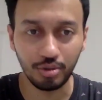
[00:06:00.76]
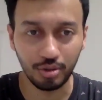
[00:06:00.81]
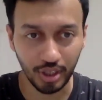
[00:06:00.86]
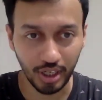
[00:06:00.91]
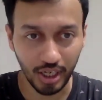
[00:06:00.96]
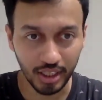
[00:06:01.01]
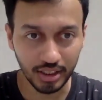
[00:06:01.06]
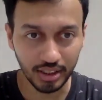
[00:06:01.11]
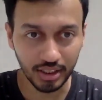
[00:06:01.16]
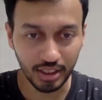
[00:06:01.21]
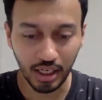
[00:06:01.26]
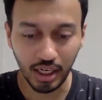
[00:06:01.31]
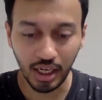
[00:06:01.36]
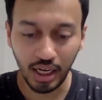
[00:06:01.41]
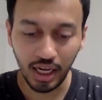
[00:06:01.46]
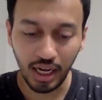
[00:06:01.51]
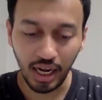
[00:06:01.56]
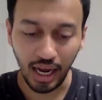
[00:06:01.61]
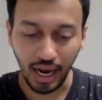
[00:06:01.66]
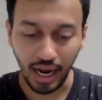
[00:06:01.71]
to Christ.
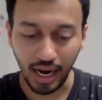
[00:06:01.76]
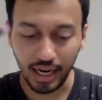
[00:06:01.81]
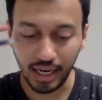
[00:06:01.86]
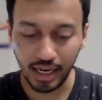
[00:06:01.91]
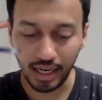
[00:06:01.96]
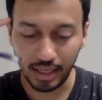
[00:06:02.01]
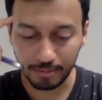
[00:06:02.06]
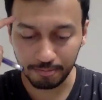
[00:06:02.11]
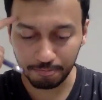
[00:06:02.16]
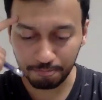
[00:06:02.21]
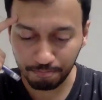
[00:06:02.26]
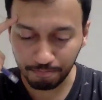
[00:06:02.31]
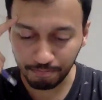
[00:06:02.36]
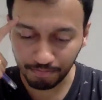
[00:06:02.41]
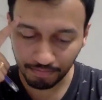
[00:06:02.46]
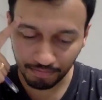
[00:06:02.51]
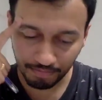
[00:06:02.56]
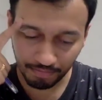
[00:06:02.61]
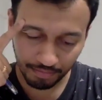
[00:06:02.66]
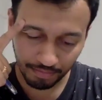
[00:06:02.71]
And
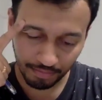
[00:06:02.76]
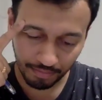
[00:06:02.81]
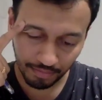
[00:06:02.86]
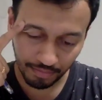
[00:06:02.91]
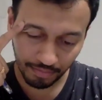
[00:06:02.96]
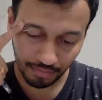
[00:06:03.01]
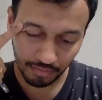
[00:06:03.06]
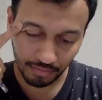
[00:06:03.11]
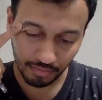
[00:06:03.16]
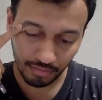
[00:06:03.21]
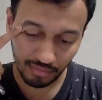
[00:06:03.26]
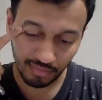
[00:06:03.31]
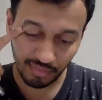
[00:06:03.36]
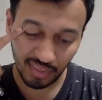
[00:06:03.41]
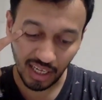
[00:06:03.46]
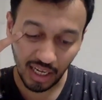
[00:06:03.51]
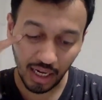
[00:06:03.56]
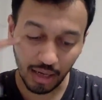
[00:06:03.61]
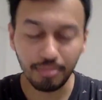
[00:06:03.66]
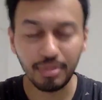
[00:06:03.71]

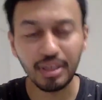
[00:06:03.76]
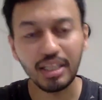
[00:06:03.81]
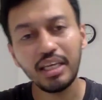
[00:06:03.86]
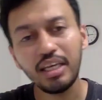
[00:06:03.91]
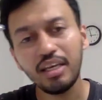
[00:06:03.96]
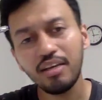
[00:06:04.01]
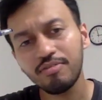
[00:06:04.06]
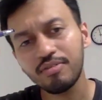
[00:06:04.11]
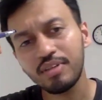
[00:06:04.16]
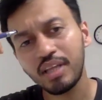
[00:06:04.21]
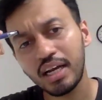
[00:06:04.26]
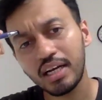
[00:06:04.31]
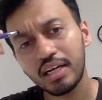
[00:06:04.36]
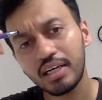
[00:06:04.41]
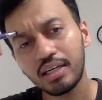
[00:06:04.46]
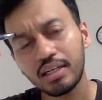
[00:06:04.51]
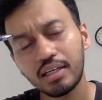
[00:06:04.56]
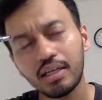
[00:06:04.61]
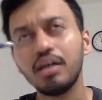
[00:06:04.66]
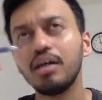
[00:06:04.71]
I believe
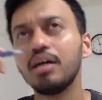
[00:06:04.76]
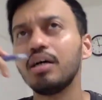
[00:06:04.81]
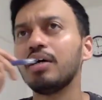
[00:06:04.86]
that